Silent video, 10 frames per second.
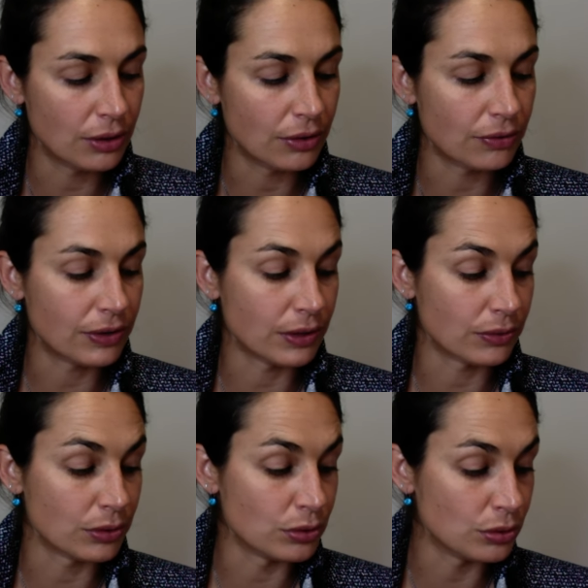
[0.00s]
fear of
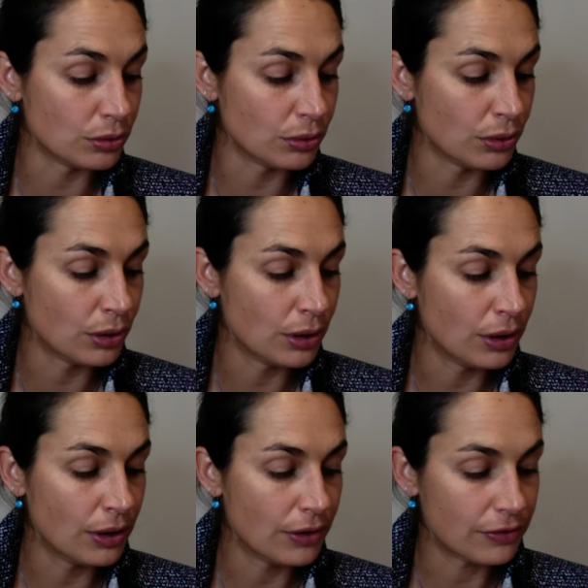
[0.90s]
the new,
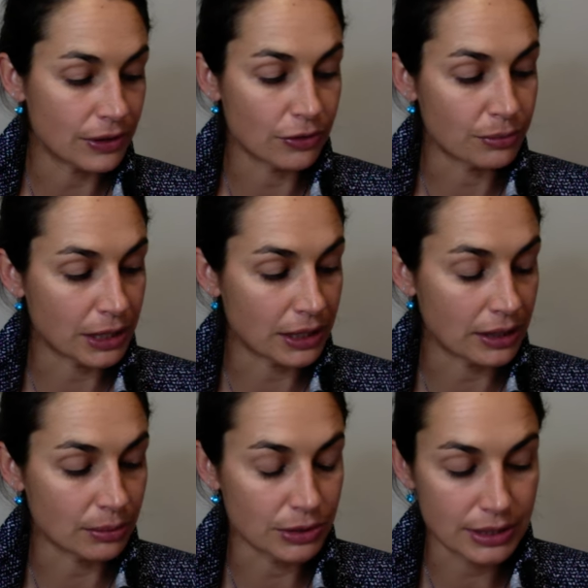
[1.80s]
fear of making
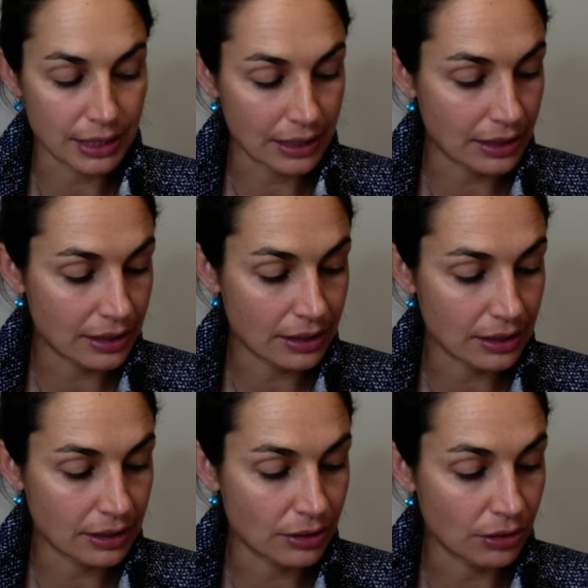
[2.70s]
a mistake,
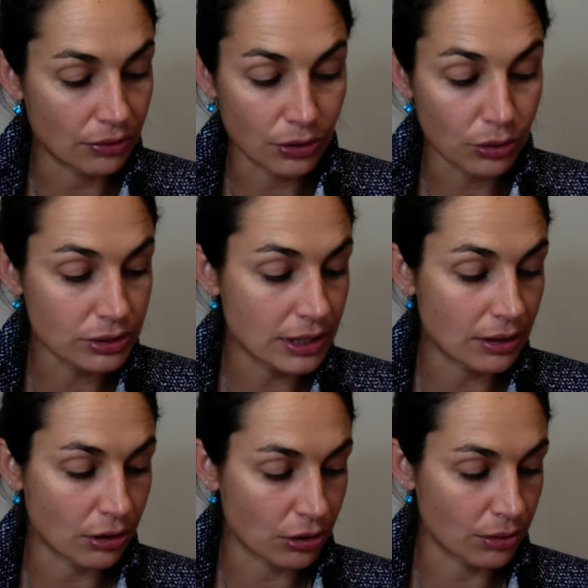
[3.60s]
of causing
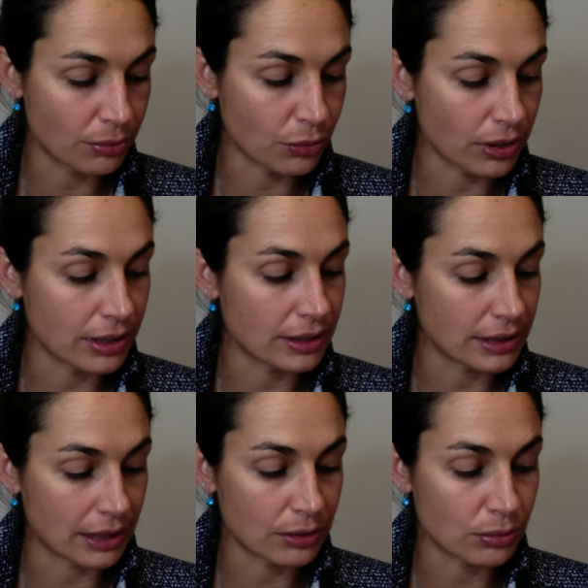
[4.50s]
harm when the
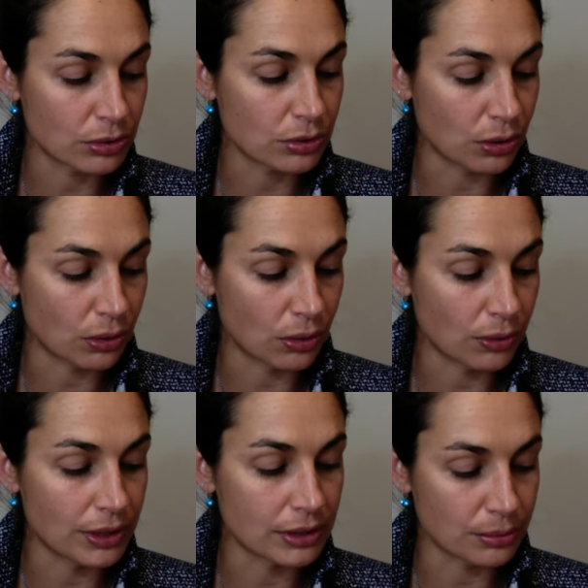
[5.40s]
intent was to hold
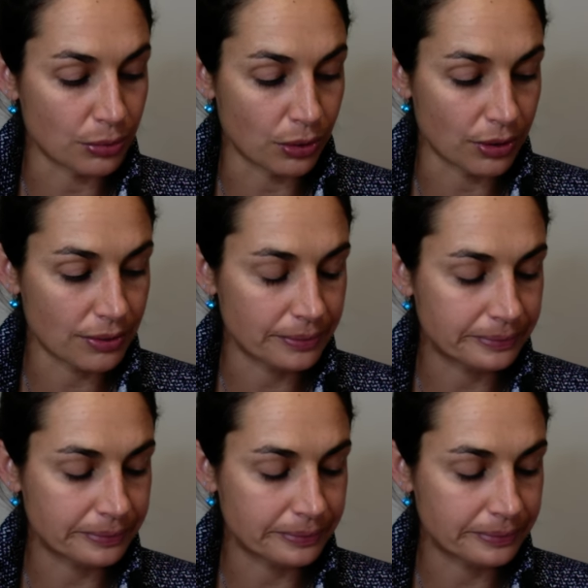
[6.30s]
and support.